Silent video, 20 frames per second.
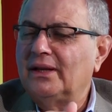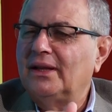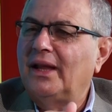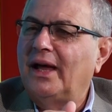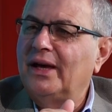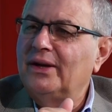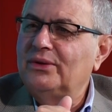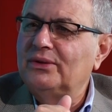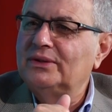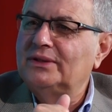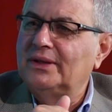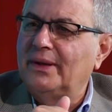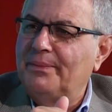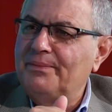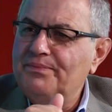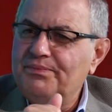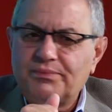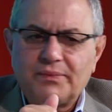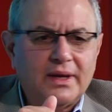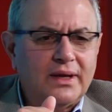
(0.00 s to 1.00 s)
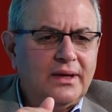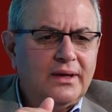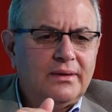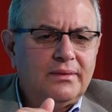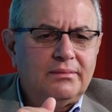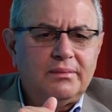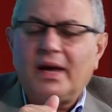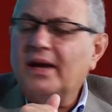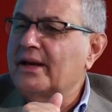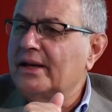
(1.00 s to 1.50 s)
rely on some
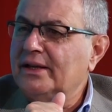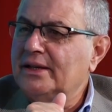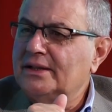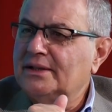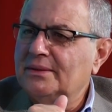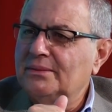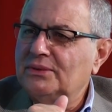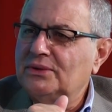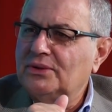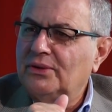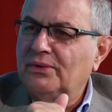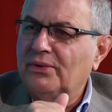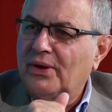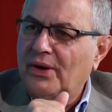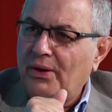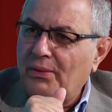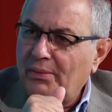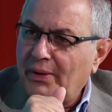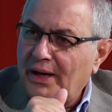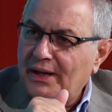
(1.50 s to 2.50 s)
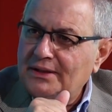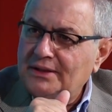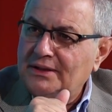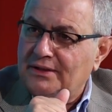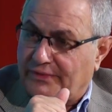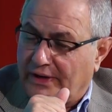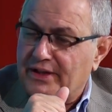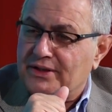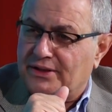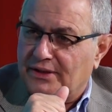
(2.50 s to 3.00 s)
mechanisms or robots
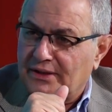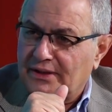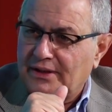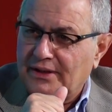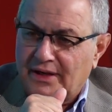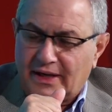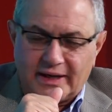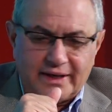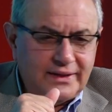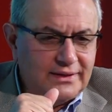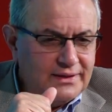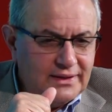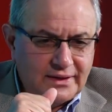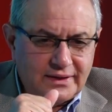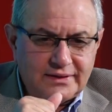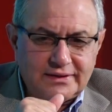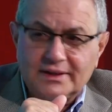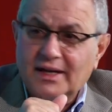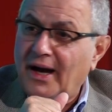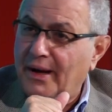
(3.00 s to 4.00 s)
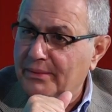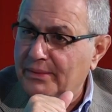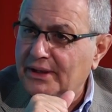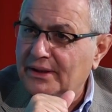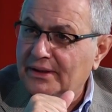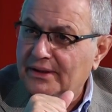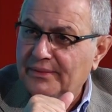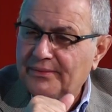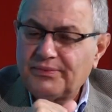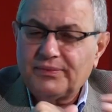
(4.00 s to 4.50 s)
eventually, right? It's
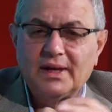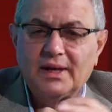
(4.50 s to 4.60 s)
coming.